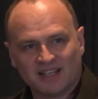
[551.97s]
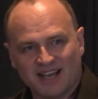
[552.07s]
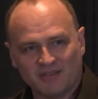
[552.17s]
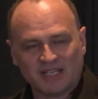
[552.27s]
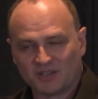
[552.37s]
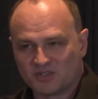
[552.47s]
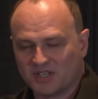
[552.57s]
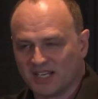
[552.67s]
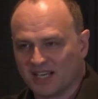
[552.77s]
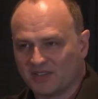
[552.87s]
Everything you're
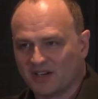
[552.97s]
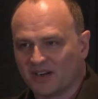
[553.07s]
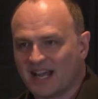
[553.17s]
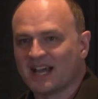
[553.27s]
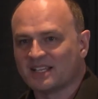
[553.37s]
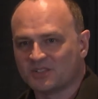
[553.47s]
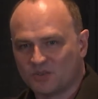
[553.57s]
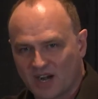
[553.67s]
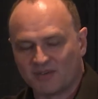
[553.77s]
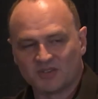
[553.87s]
seeing out there has
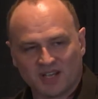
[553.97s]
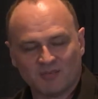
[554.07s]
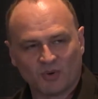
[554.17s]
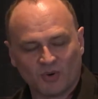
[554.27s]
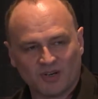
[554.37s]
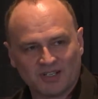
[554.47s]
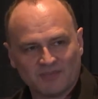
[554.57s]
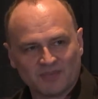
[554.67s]
drivers on board.